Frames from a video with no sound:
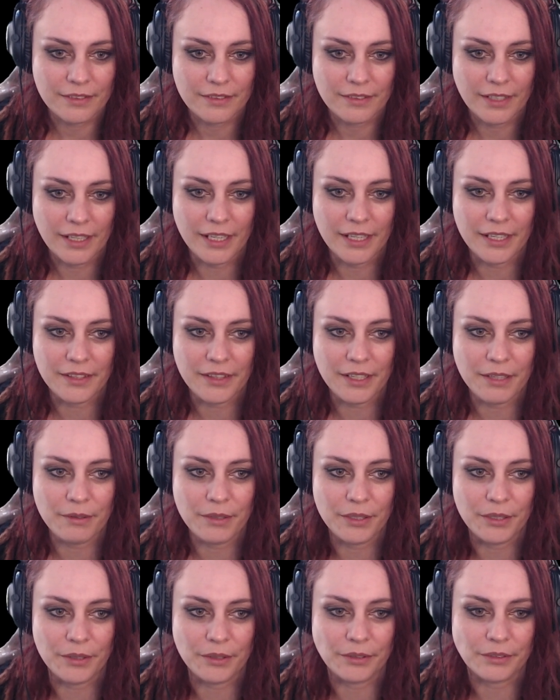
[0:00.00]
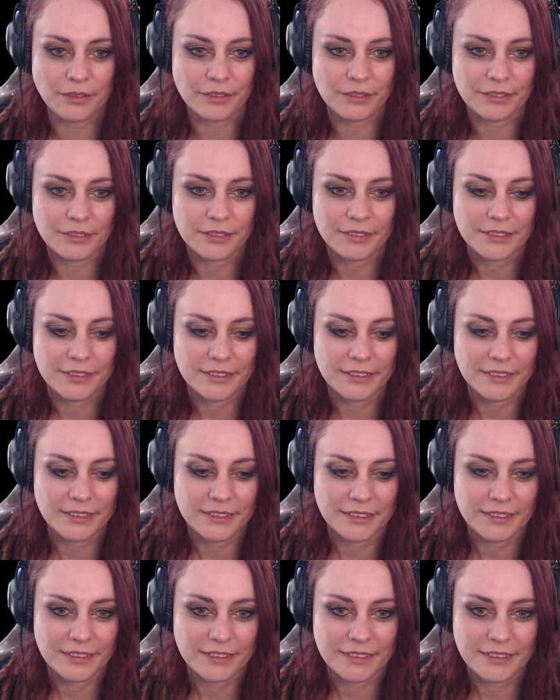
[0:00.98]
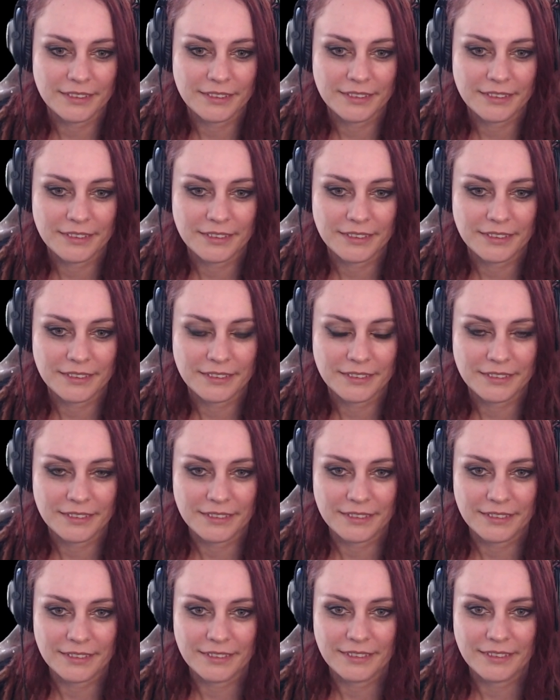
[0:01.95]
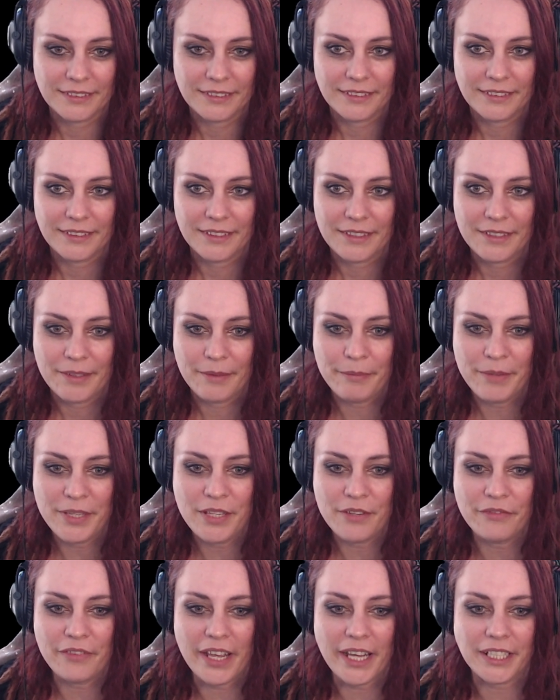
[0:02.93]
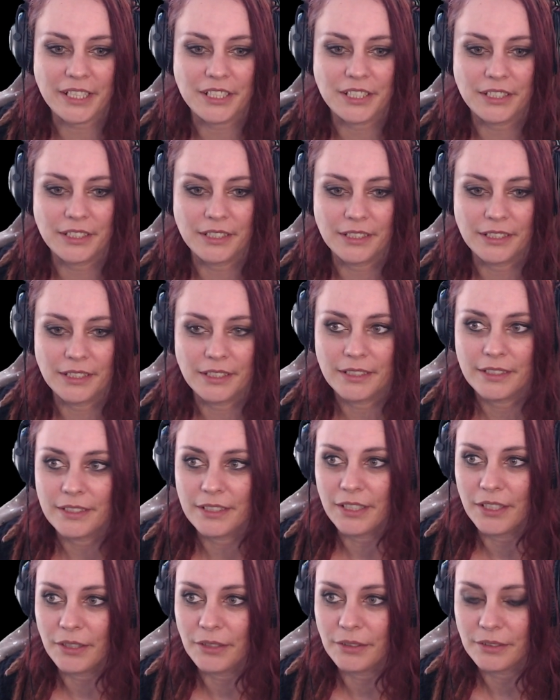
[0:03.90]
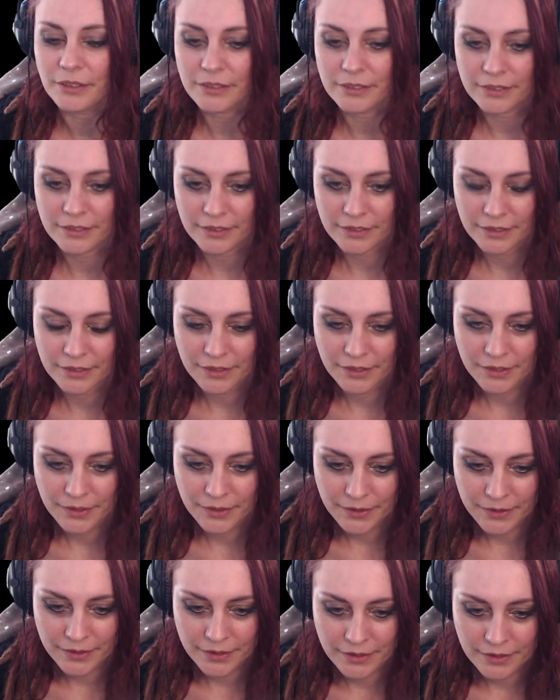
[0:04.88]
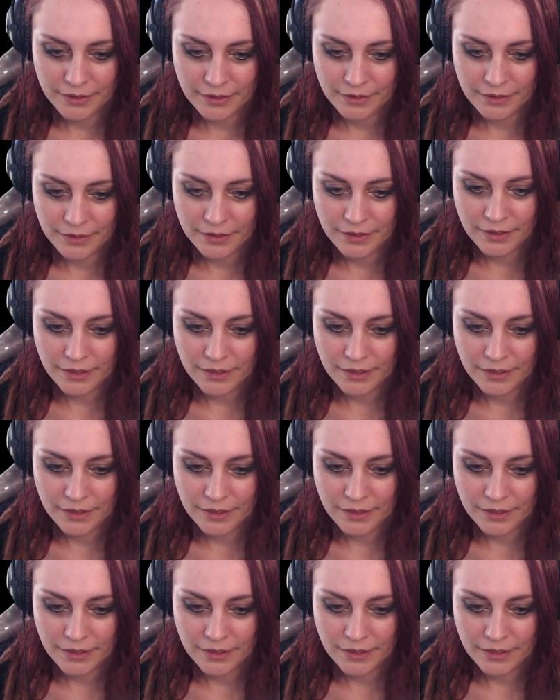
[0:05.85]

Uh, there we go. A bit of action now. Um.